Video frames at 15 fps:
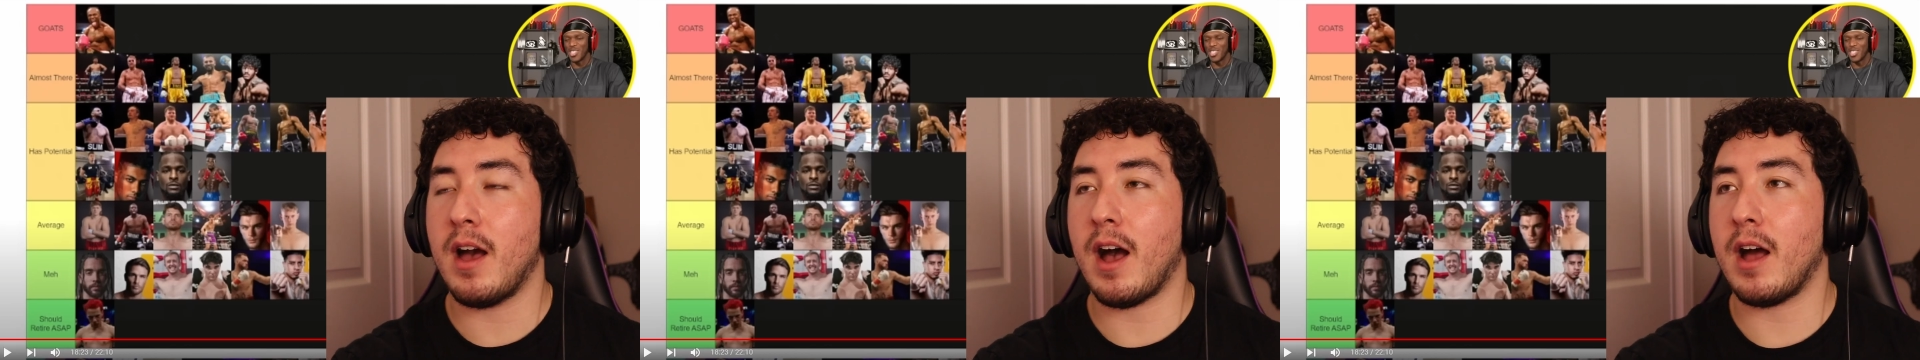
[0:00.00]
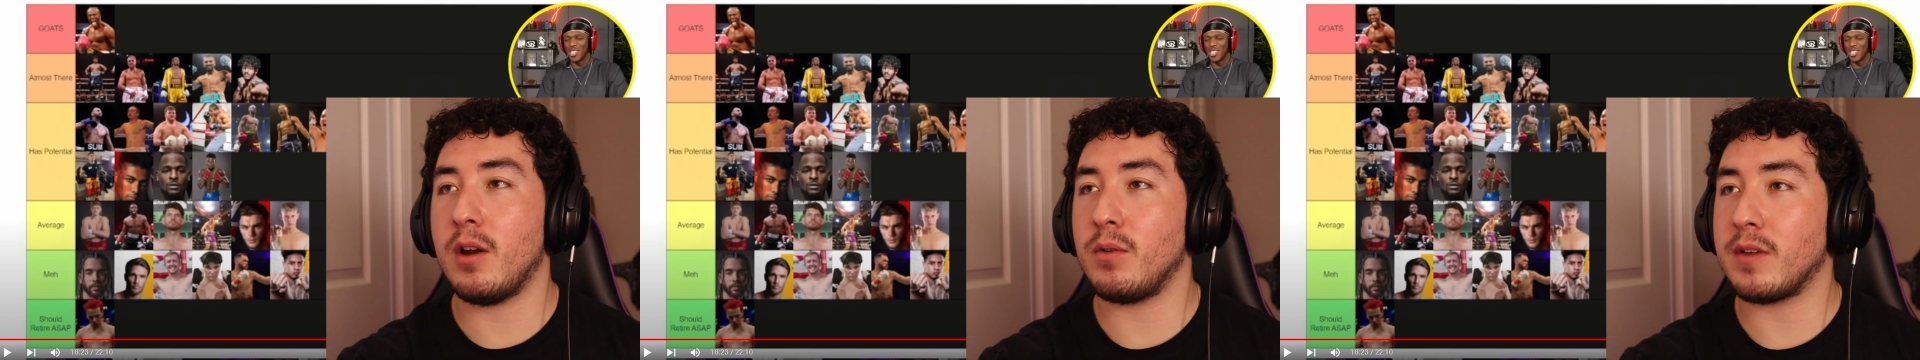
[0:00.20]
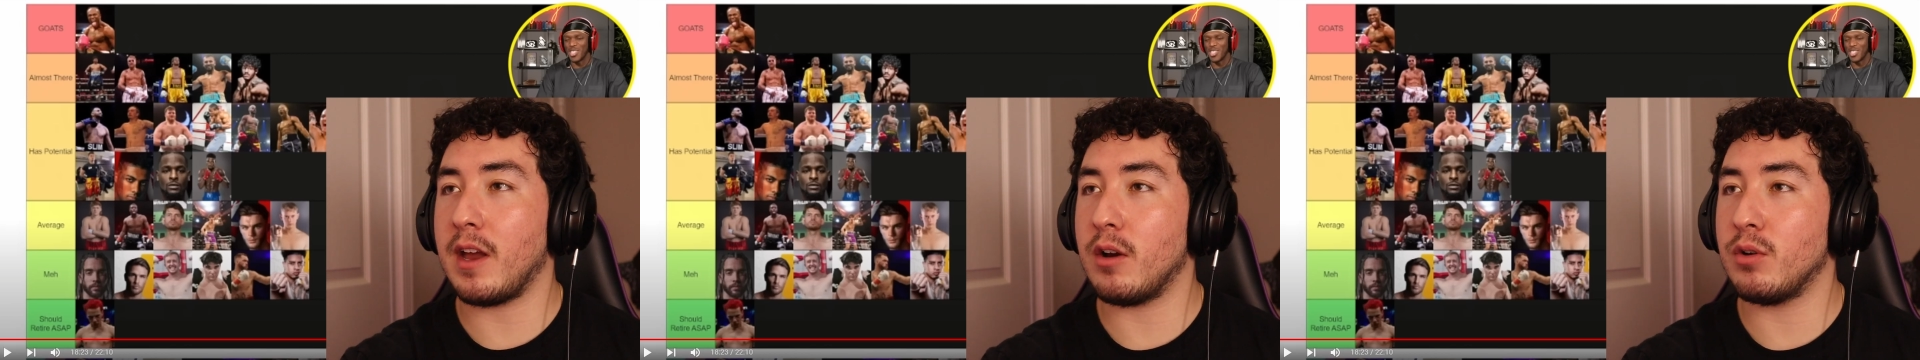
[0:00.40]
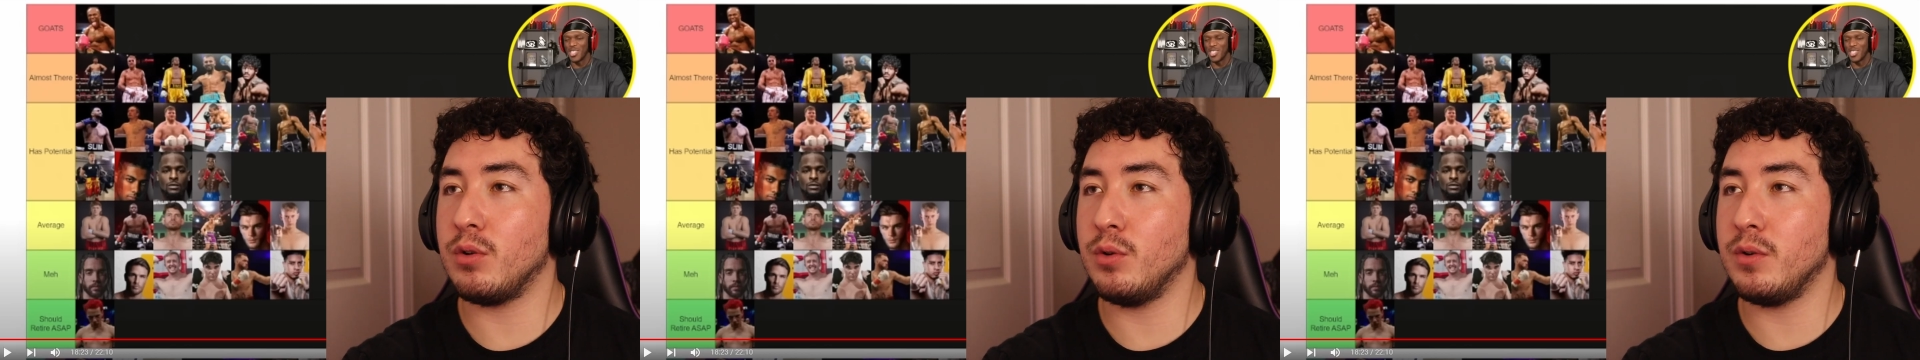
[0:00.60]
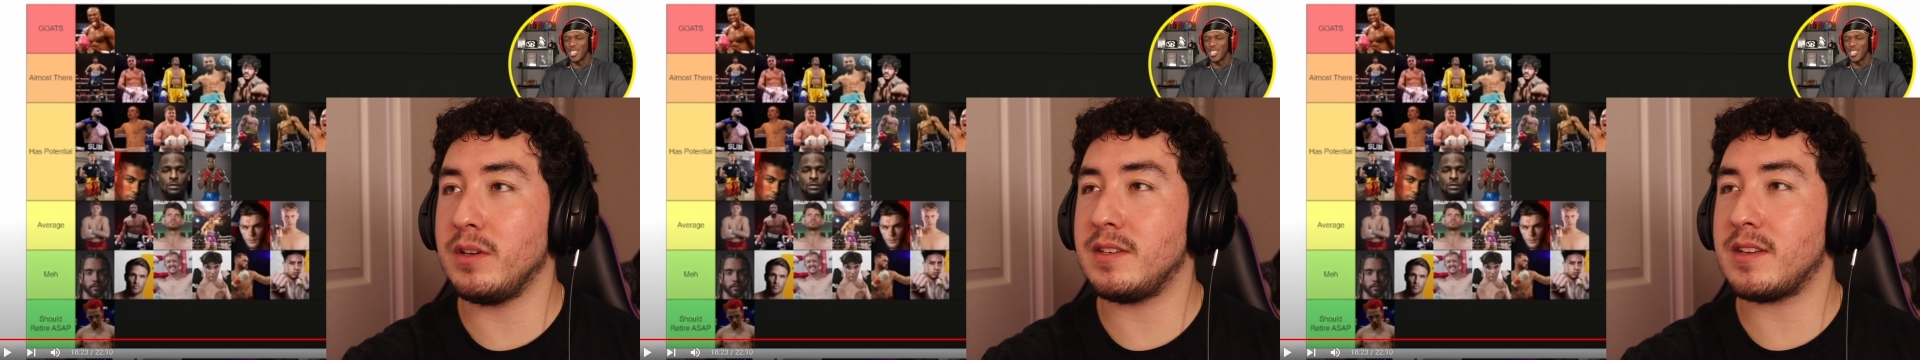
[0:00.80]
I don't care
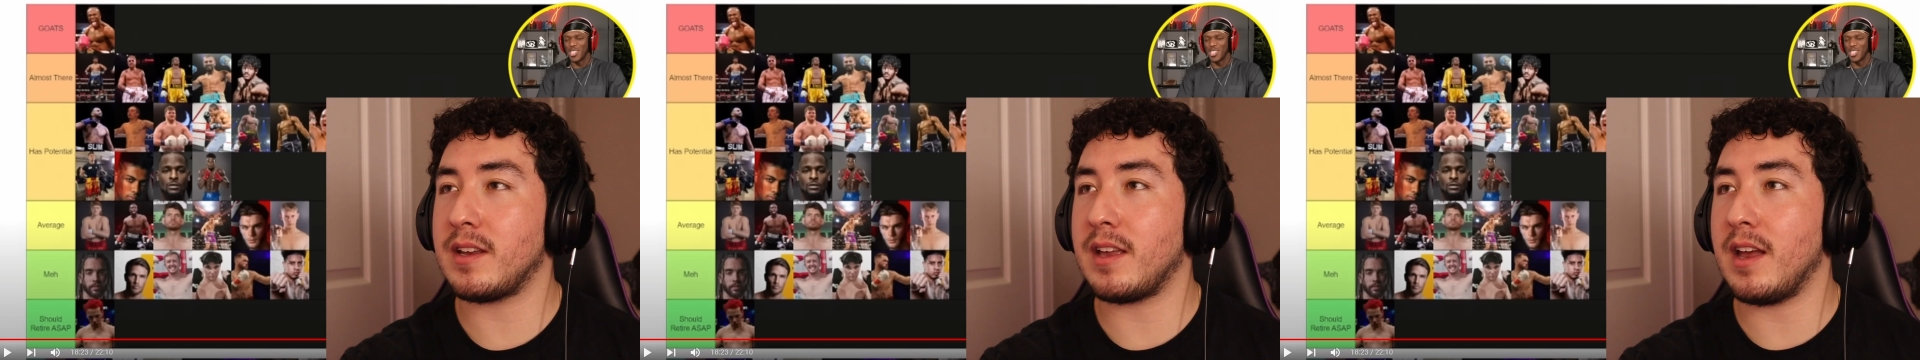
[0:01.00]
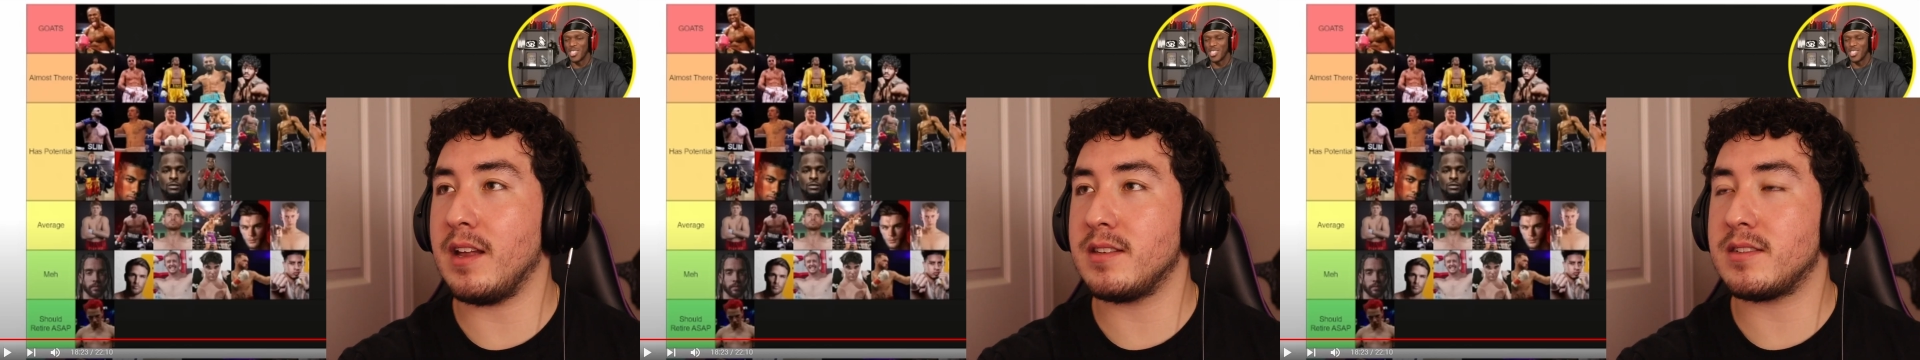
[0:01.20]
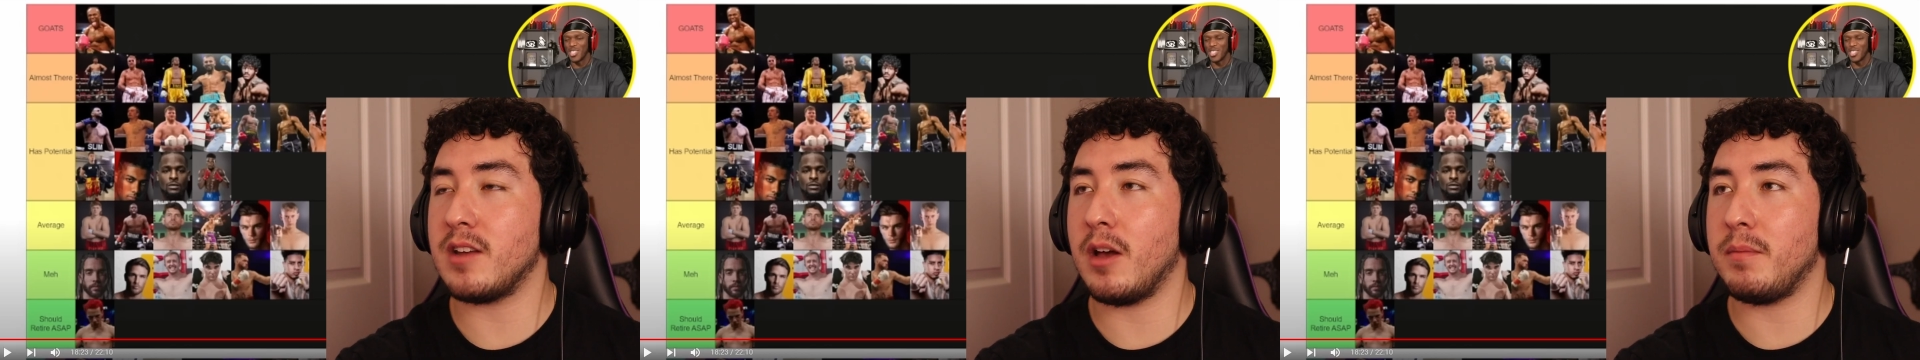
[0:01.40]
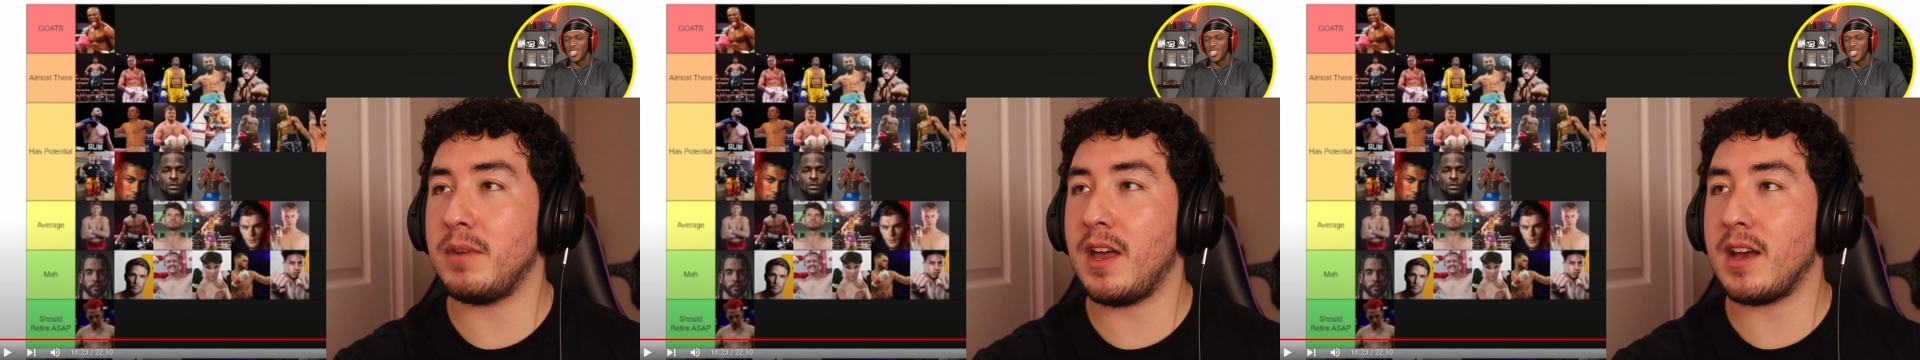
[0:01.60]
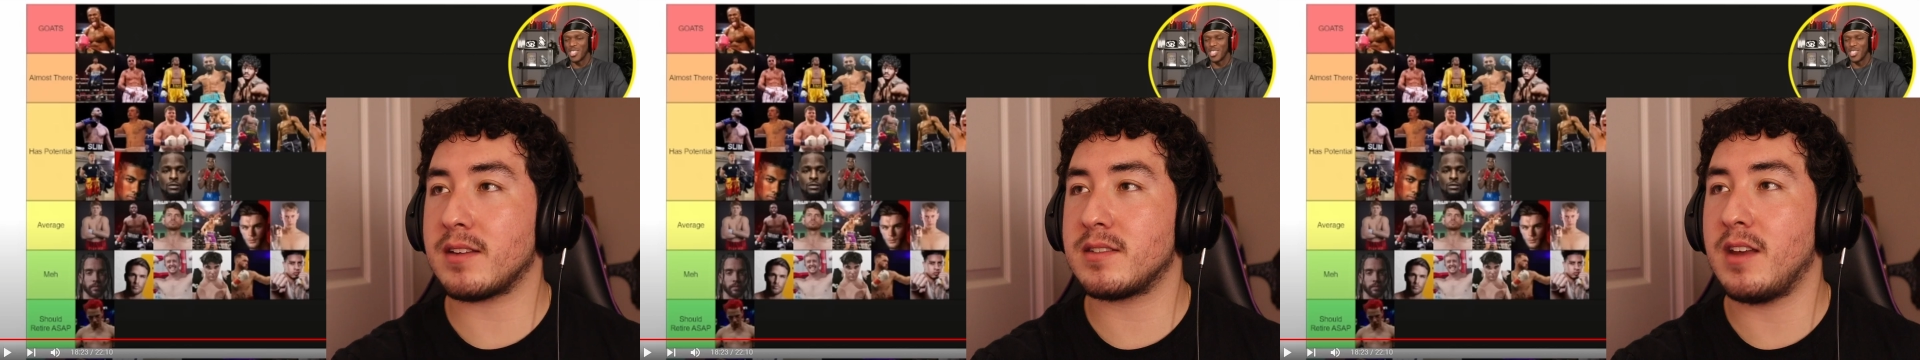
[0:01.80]
who he's against up
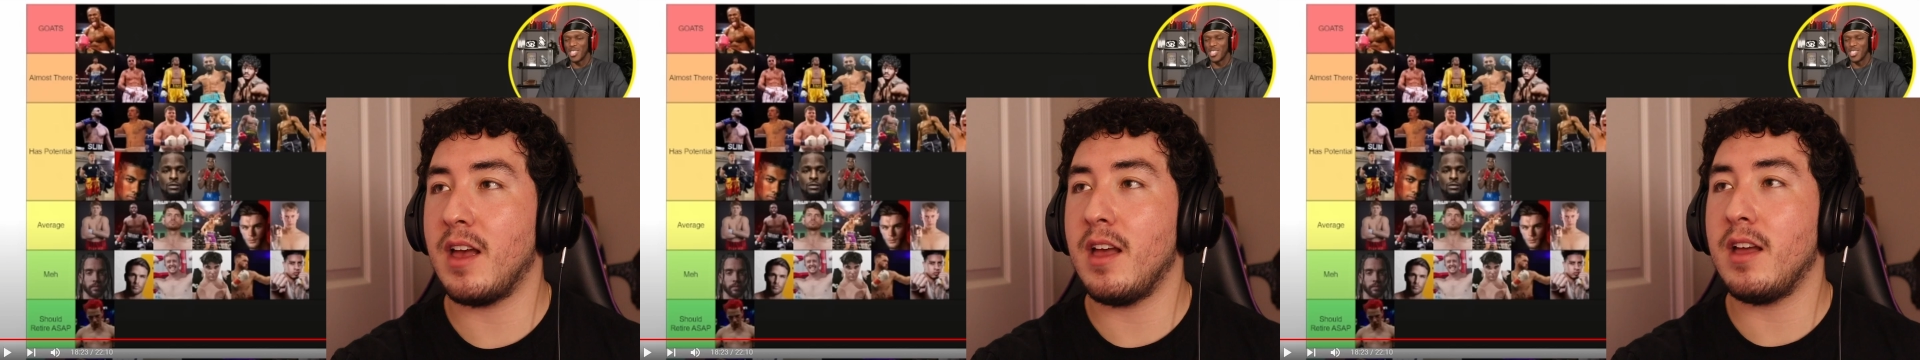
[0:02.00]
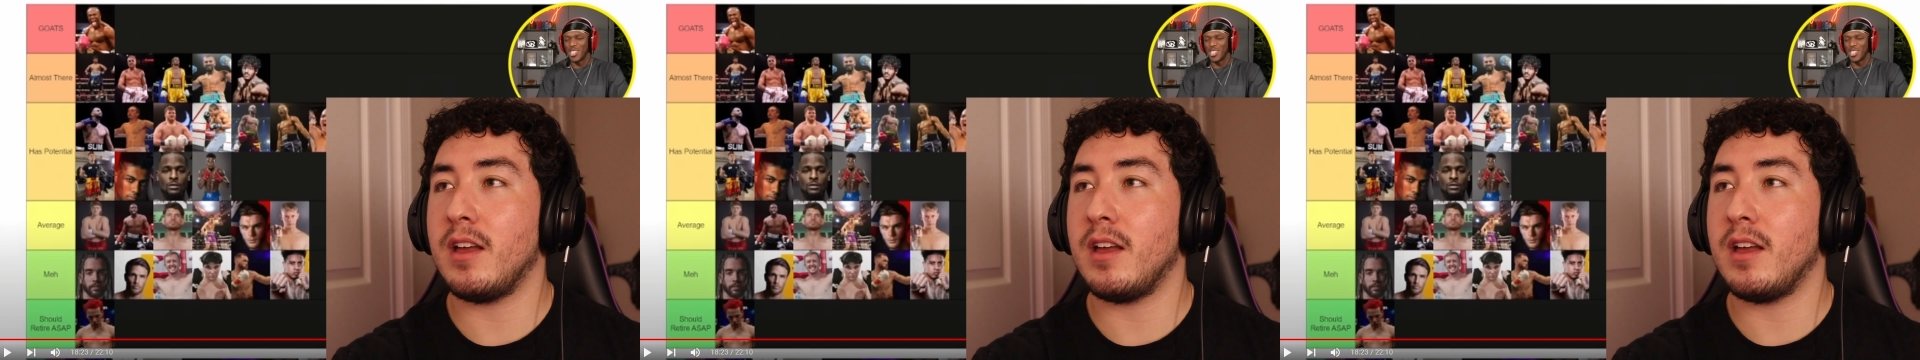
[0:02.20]
next.